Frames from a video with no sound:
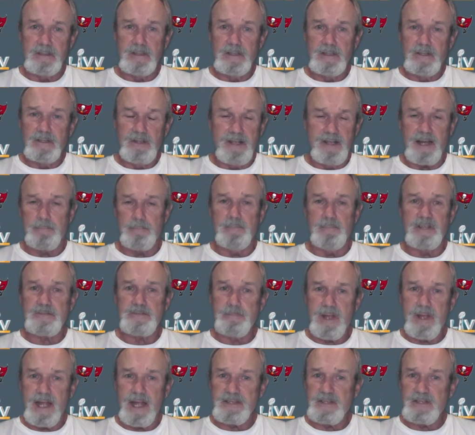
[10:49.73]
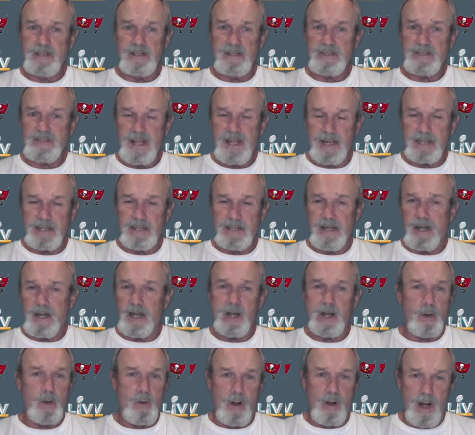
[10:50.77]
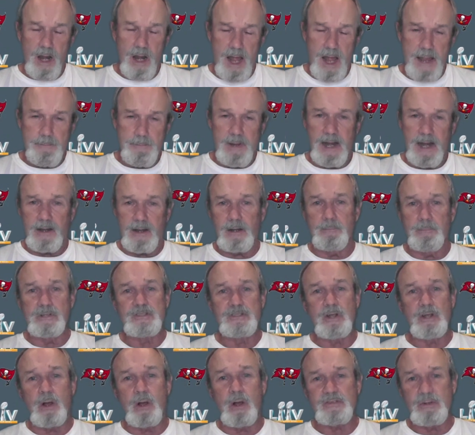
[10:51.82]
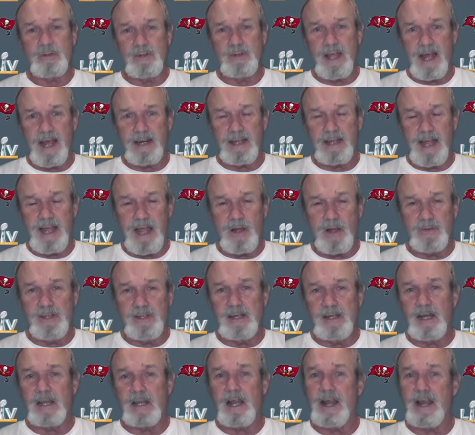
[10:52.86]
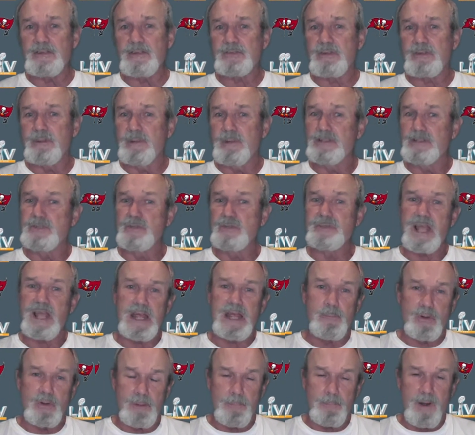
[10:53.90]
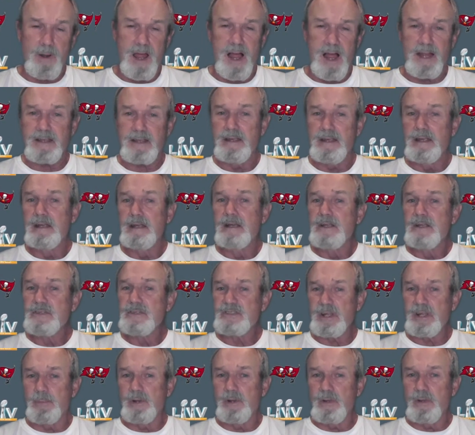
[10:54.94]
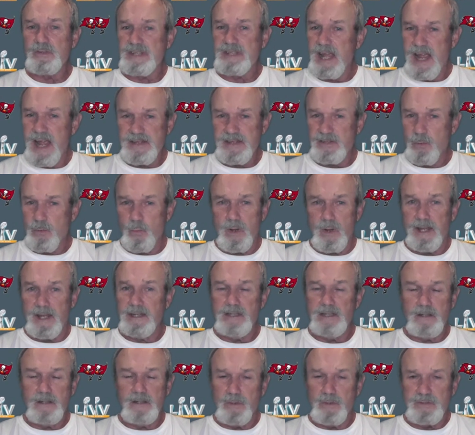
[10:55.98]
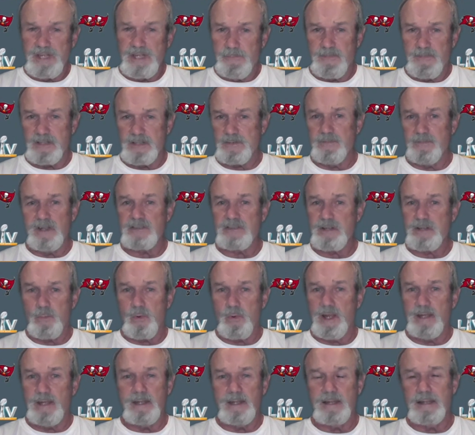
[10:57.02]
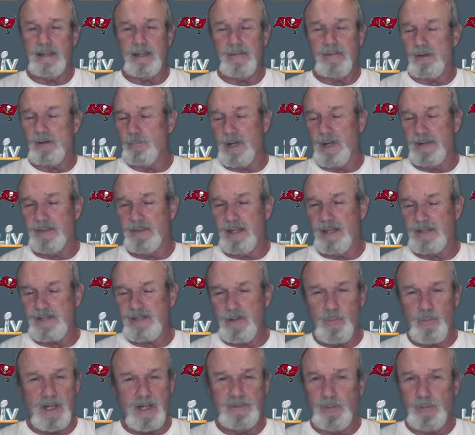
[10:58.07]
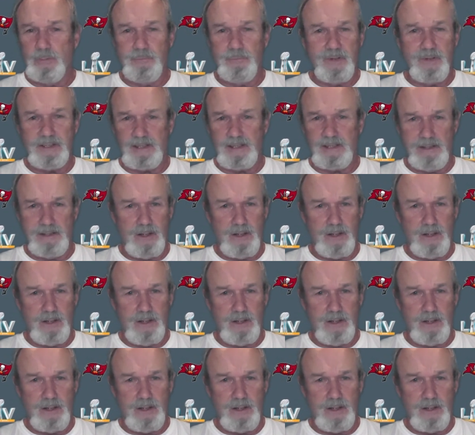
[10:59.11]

You got a mismatch in the secondary or on a linebacker, but you also got a guy on the end of the line of scrimmage who's able to block some of those guys that weigh, you know, those defensive ends that weigh, everybody thinks they weigh 250.